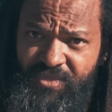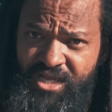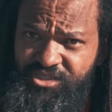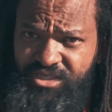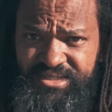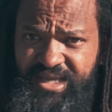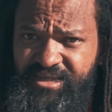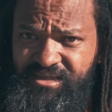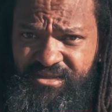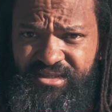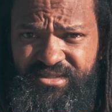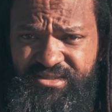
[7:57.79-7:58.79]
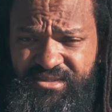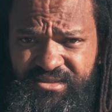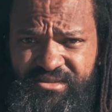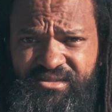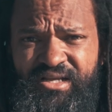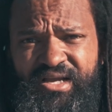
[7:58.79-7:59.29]
Just like this
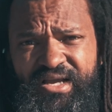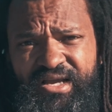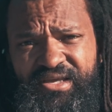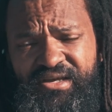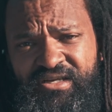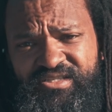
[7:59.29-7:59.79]
little young